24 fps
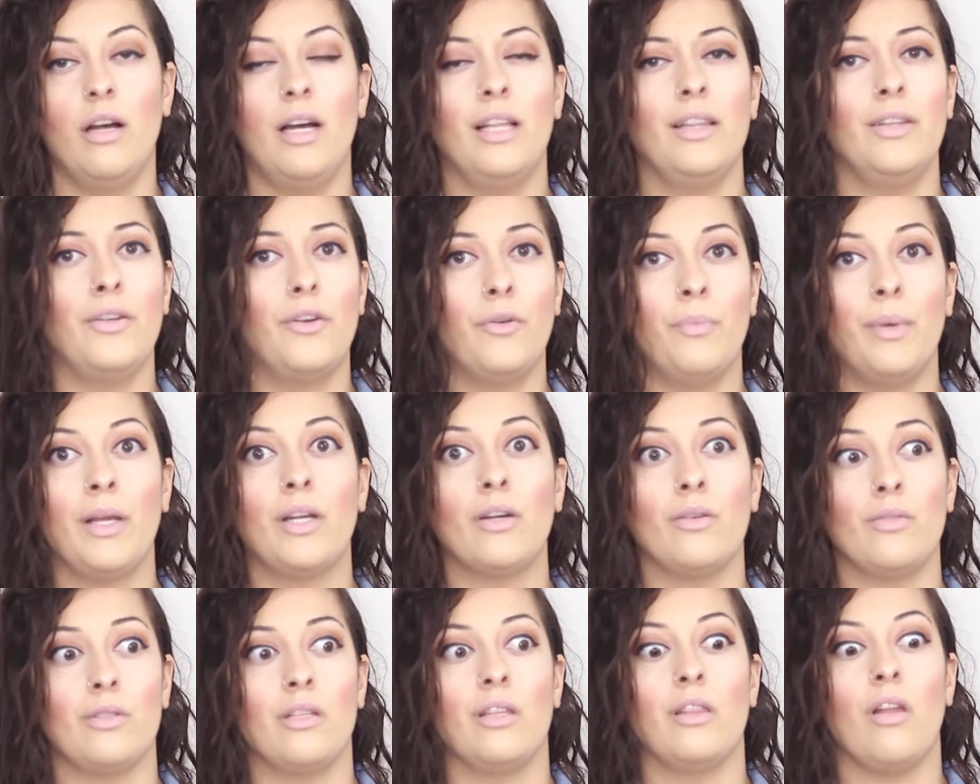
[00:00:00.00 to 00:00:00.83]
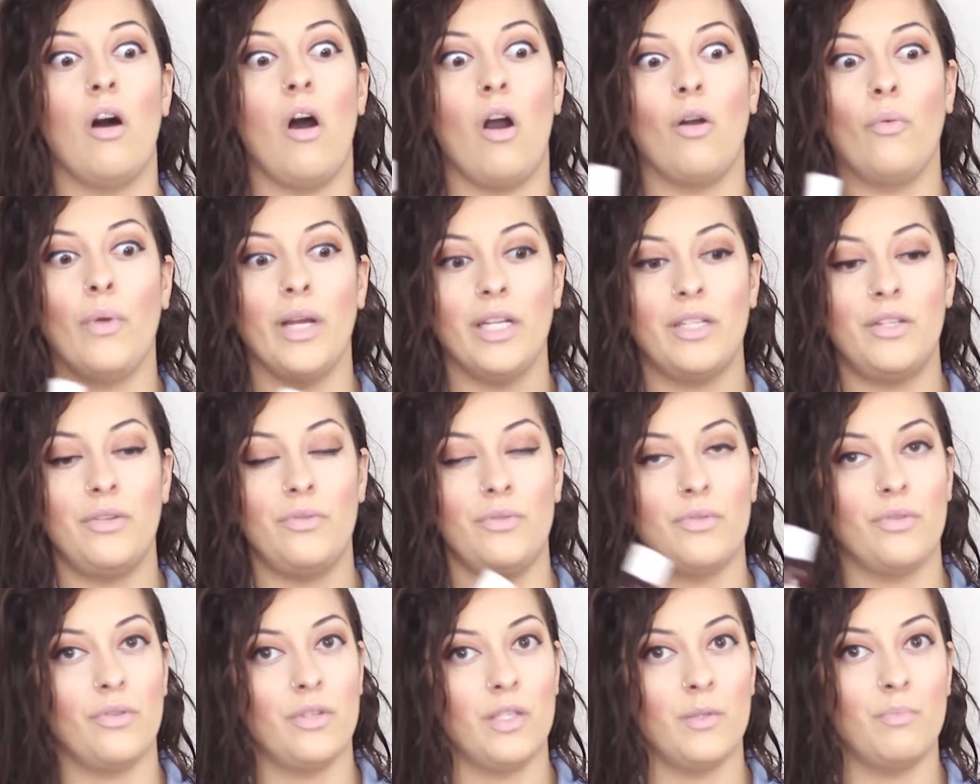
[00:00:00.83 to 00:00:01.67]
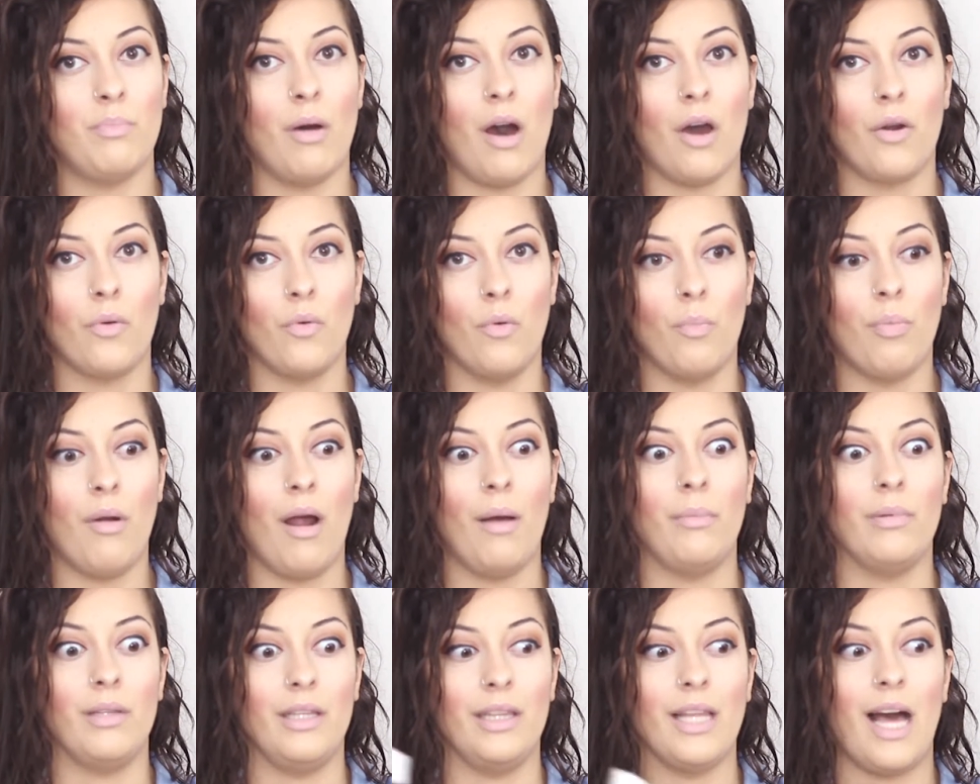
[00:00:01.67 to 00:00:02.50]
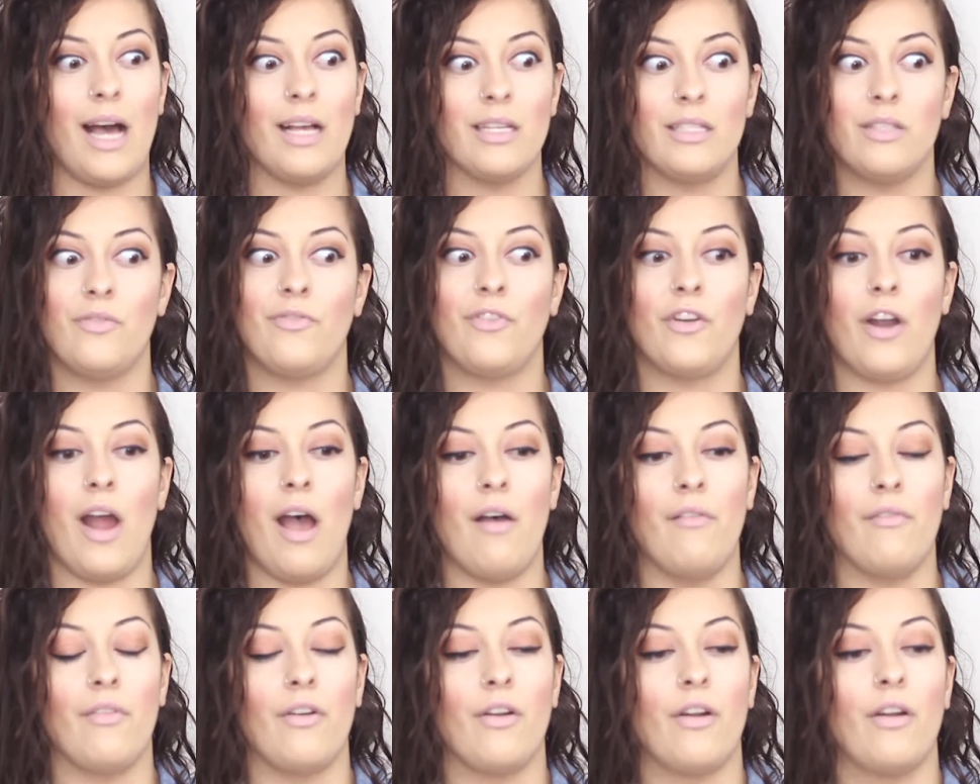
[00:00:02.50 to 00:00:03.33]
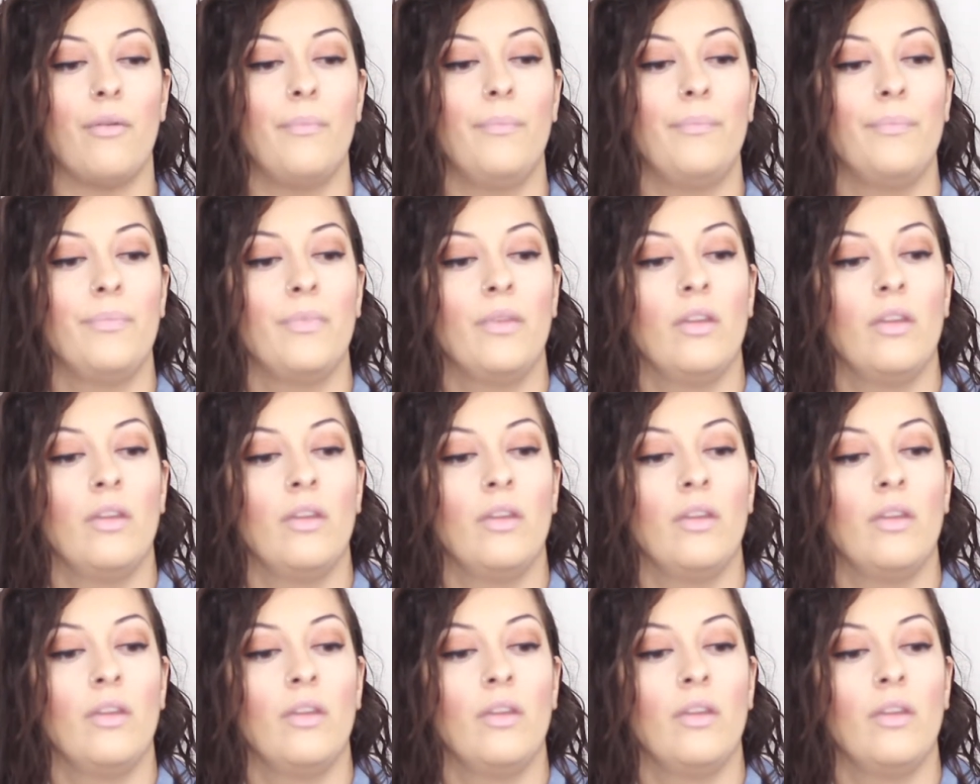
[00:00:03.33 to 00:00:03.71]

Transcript: A little bit goes a long way too, so this bottle will probably last forever.